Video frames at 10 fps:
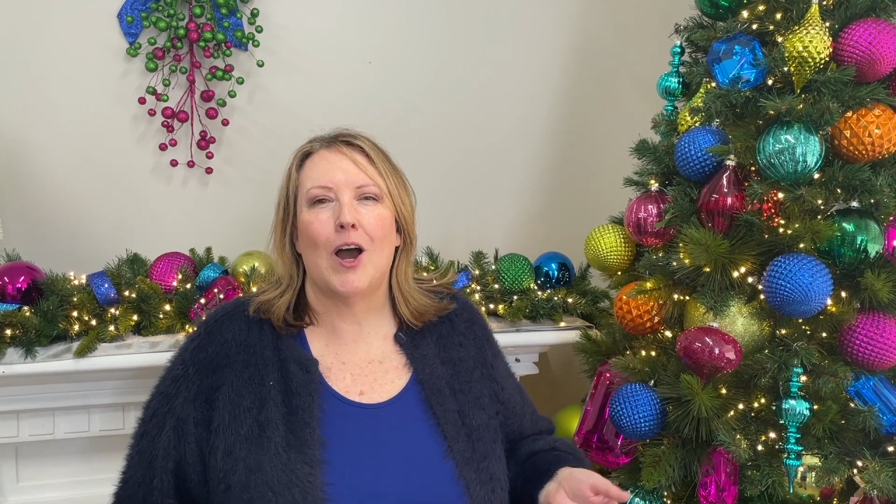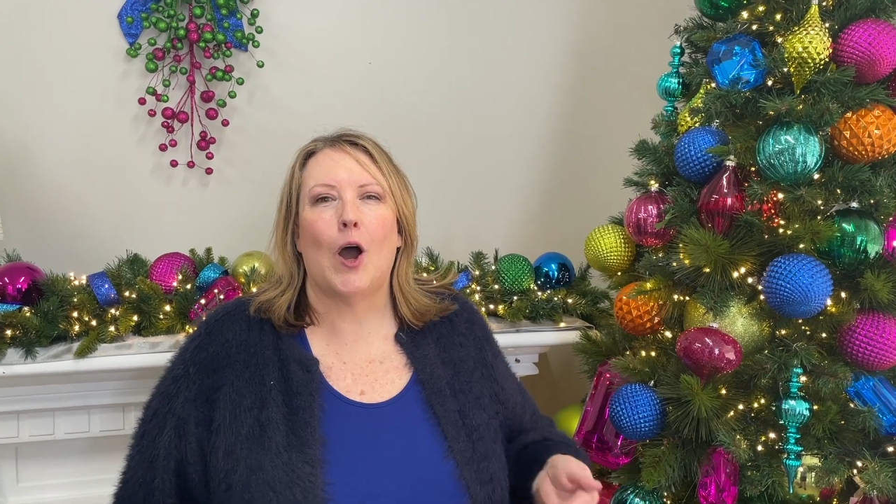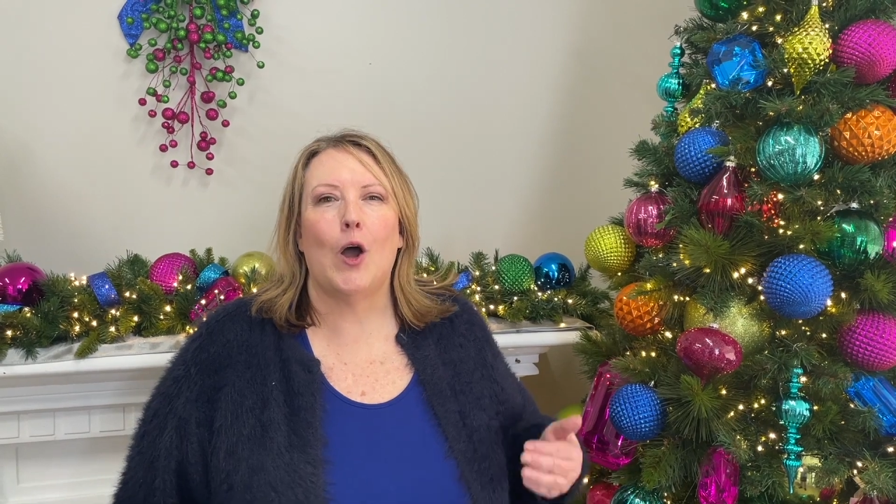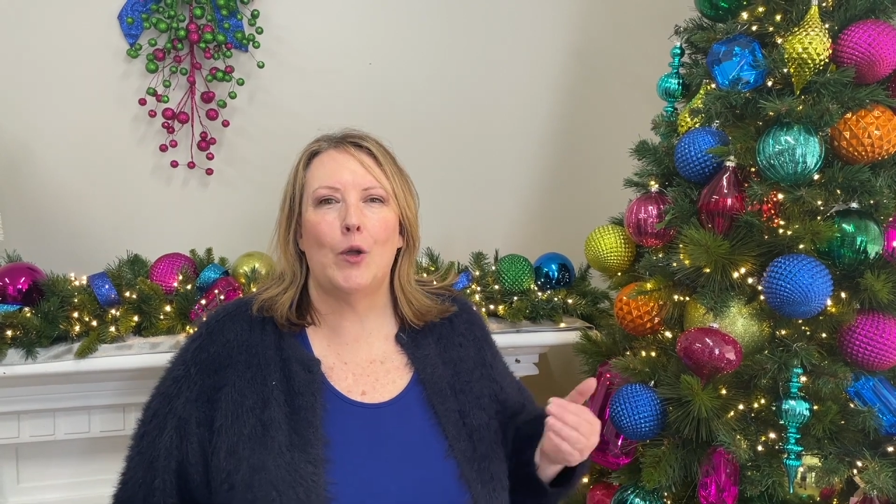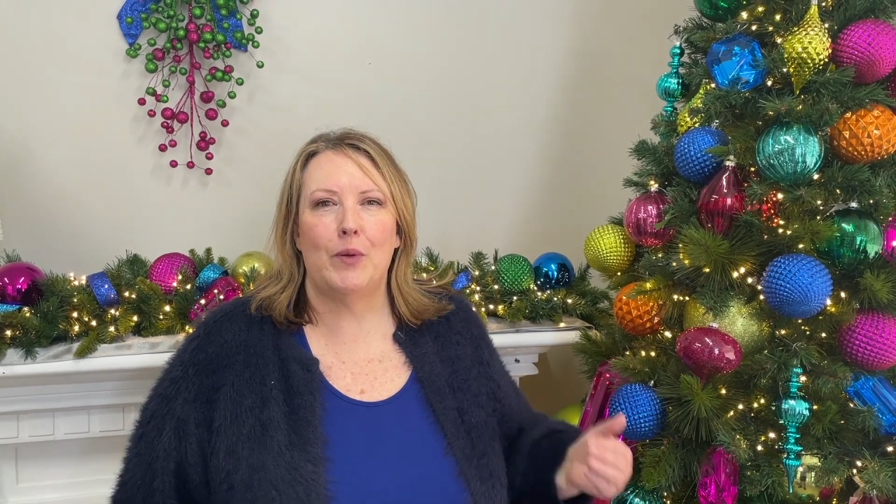
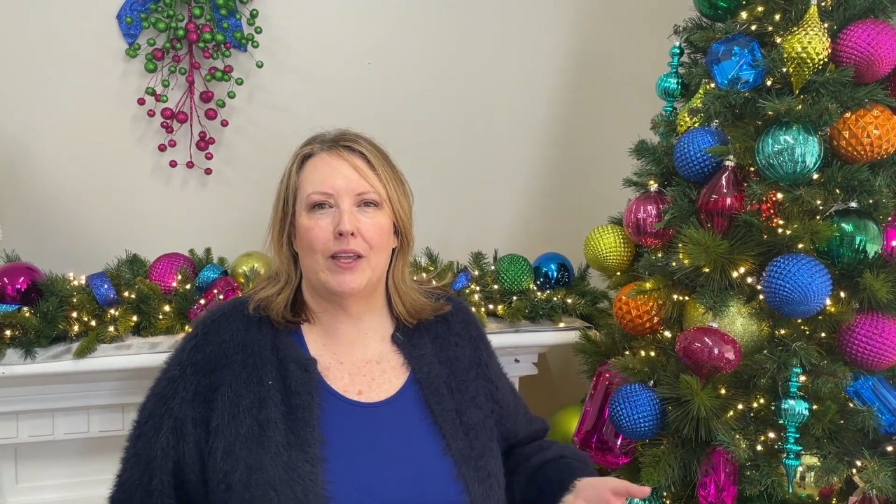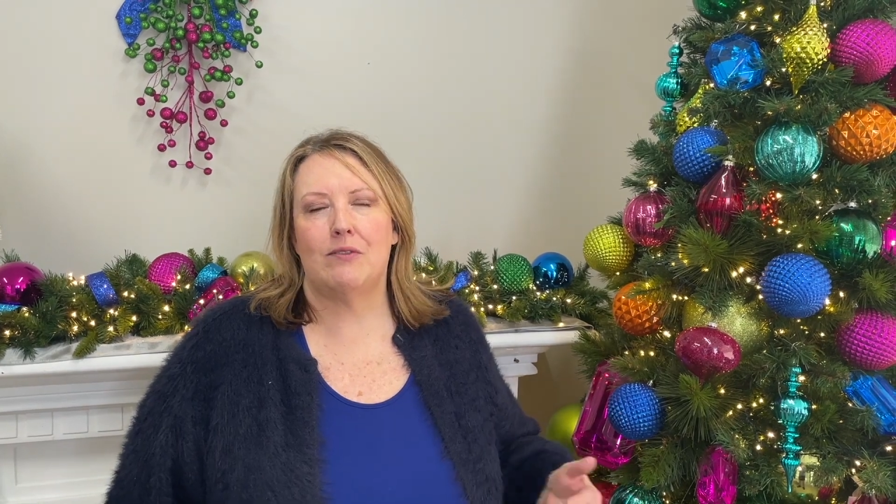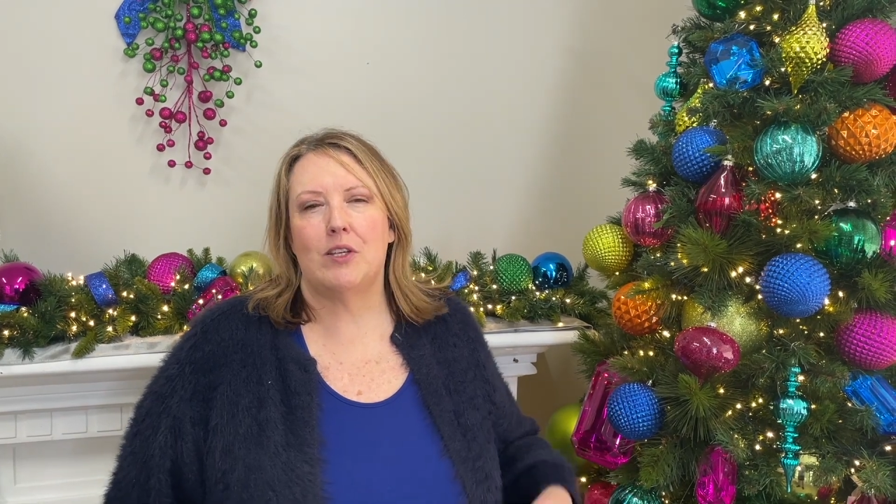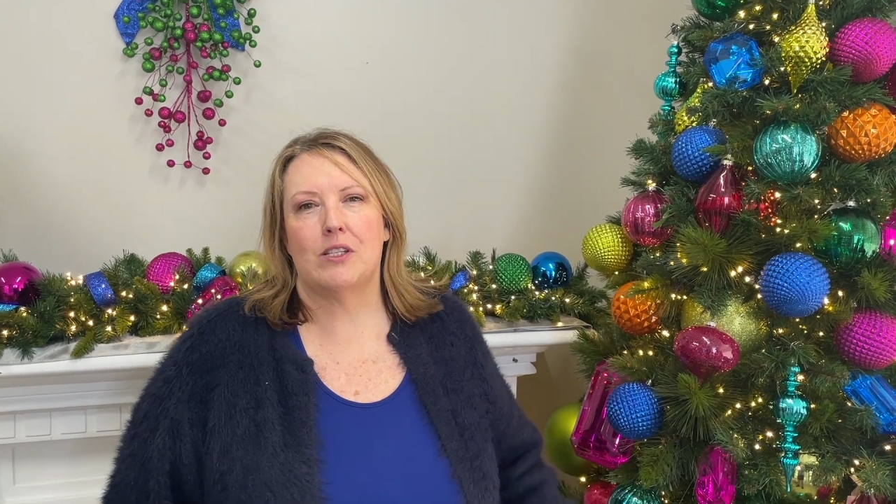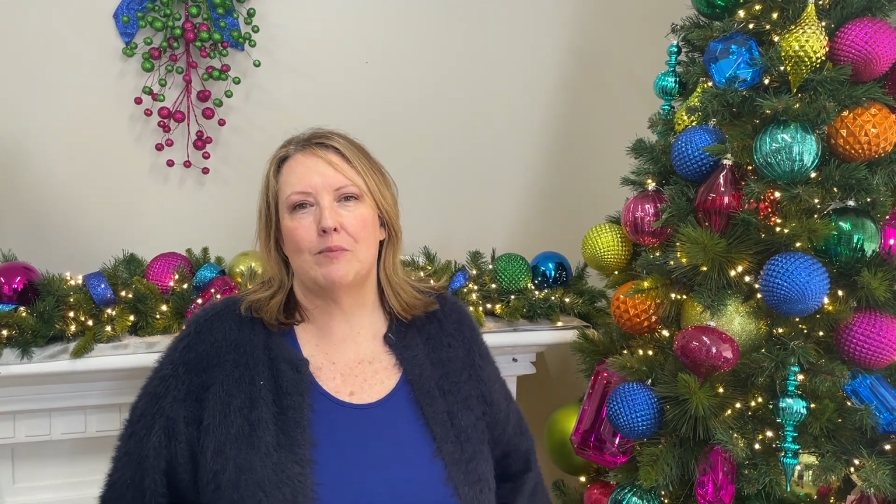I hope it
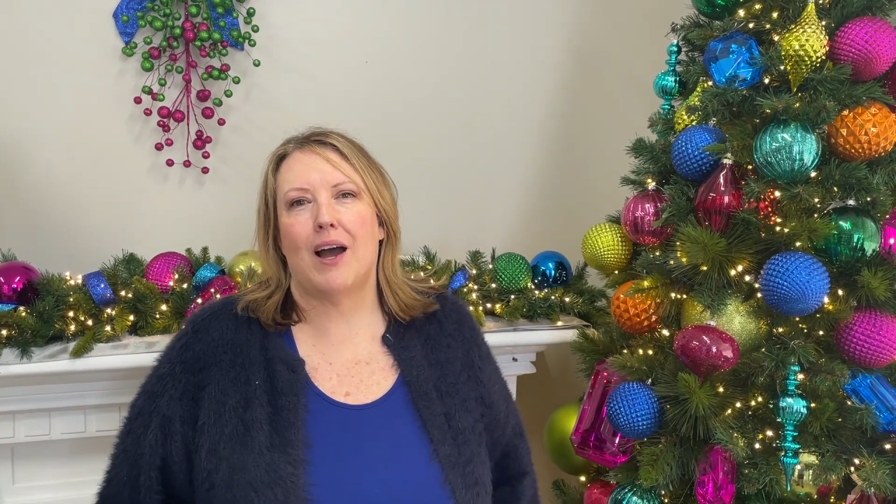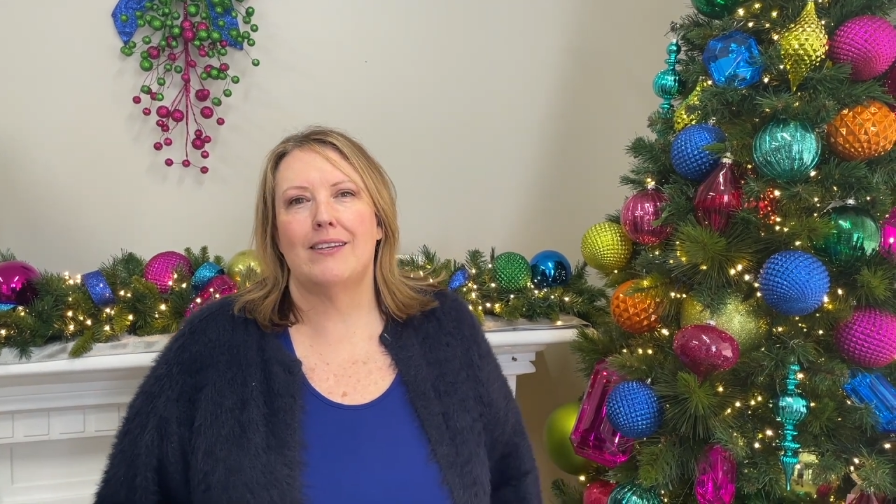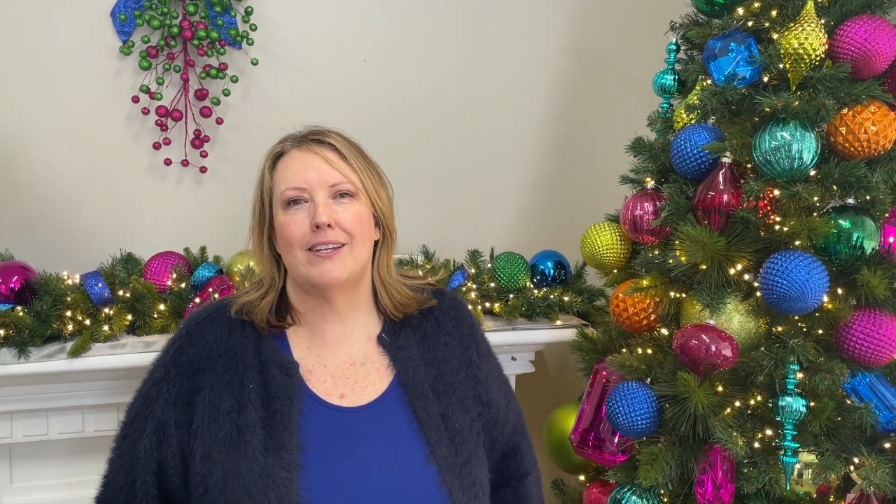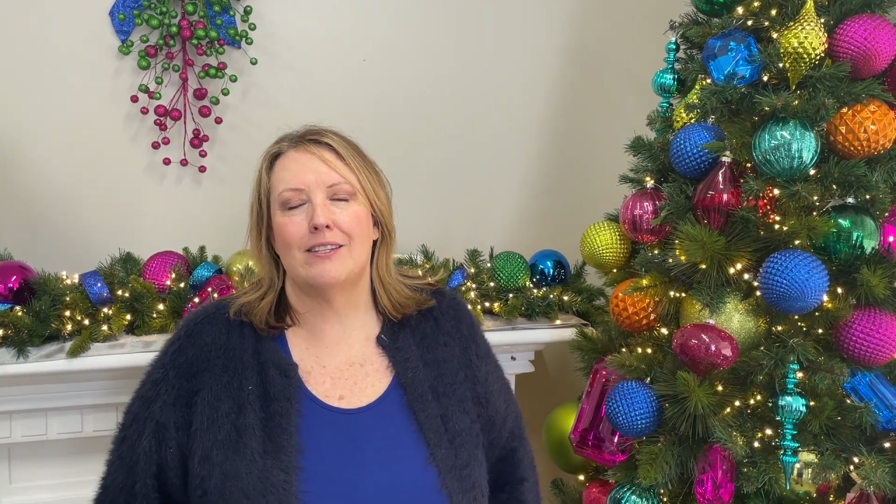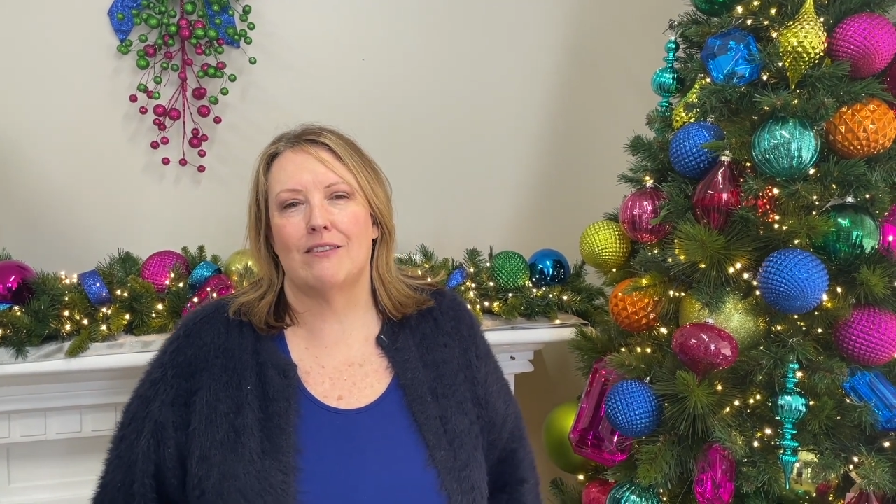gives you some
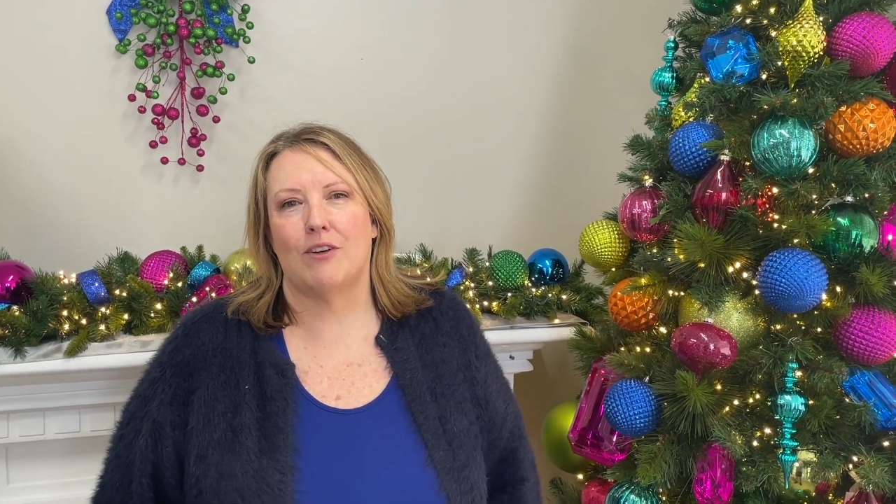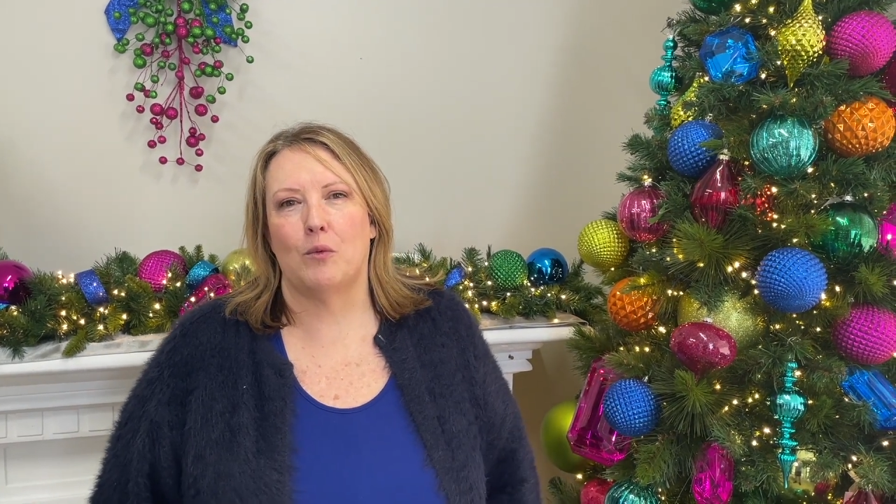ideas for